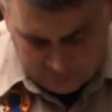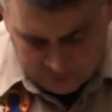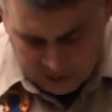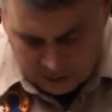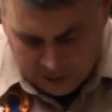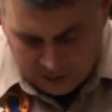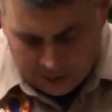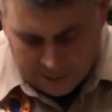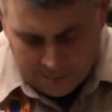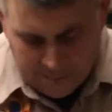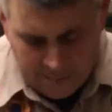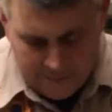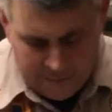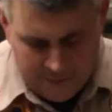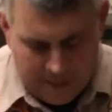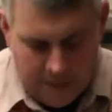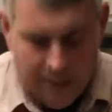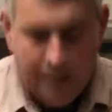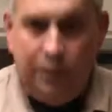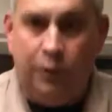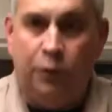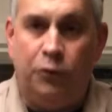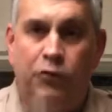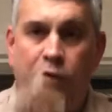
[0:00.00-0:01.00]

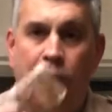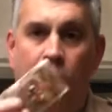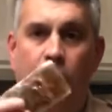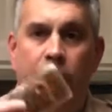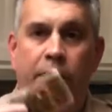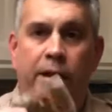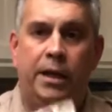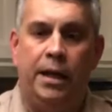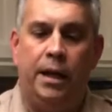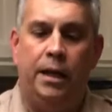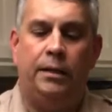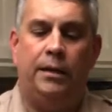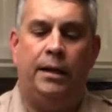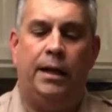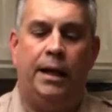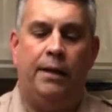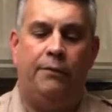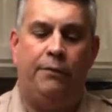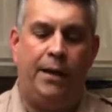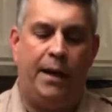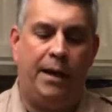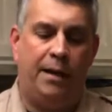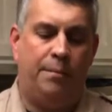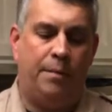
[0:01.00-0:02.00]
Little sewing kit that
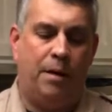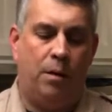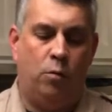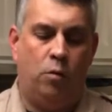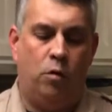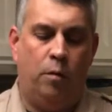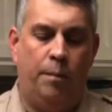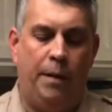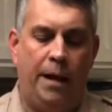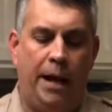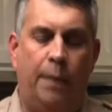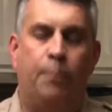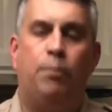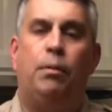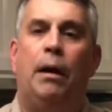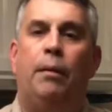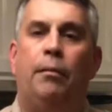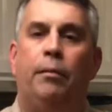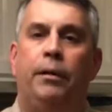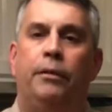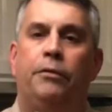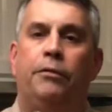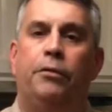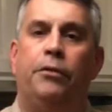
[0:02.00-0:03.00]
I've had in my war bag
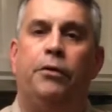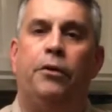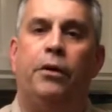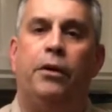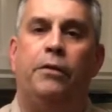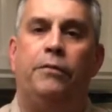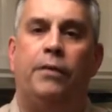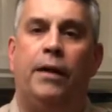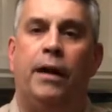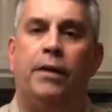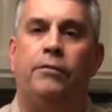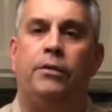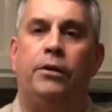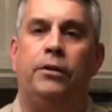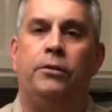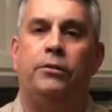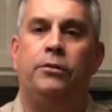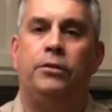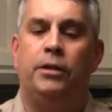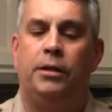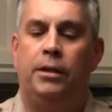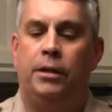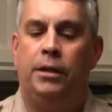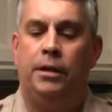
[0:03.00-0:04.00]
probably for 35 years.
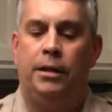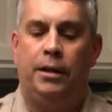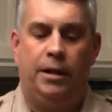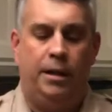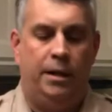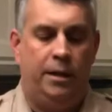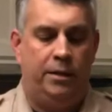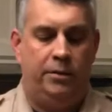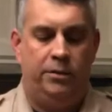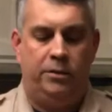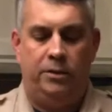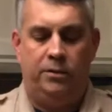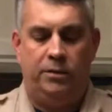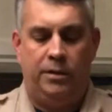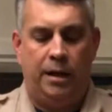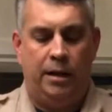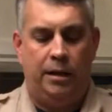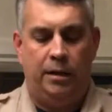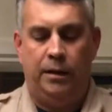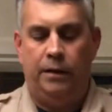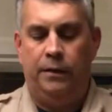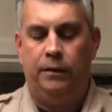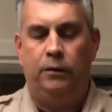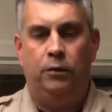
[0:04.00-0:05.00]
It's just got
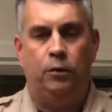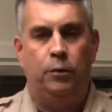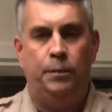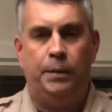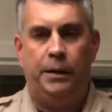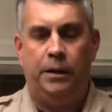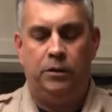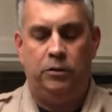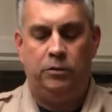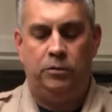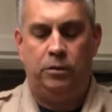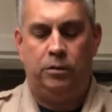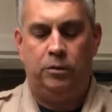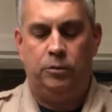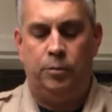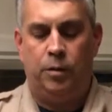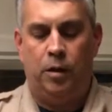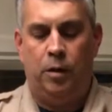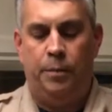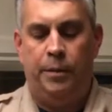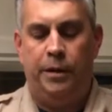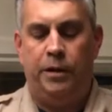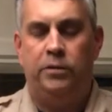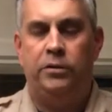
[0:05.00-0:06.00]
another a
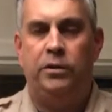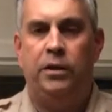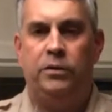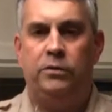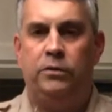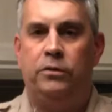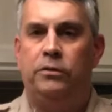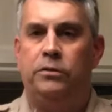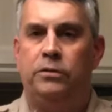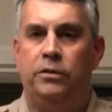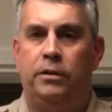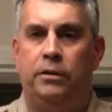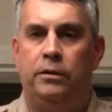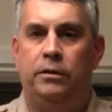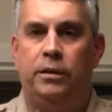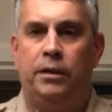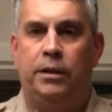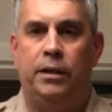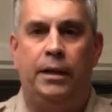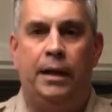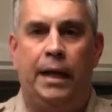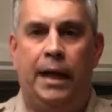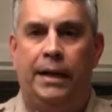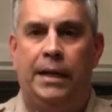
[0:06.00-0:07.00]
small pair of scissors, and
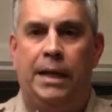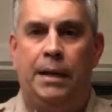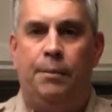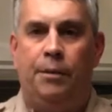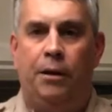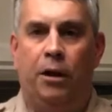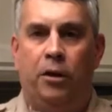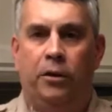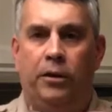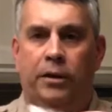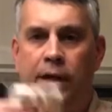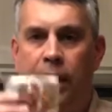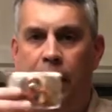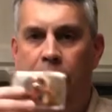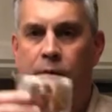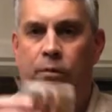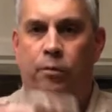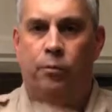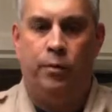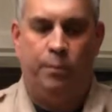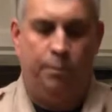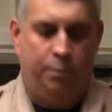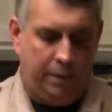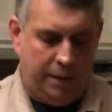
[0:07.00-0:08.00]
I keep it all together
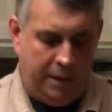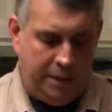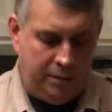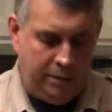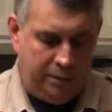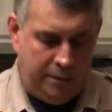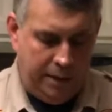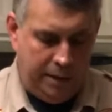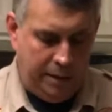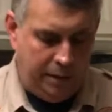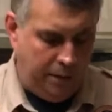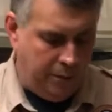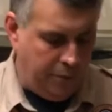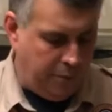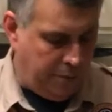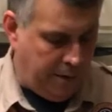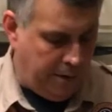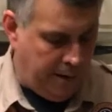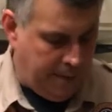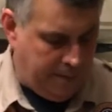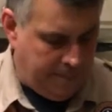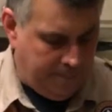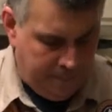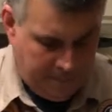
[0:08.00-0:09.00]
in one place, needle and
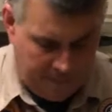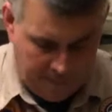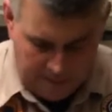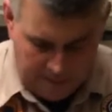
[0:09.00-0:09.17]
thread.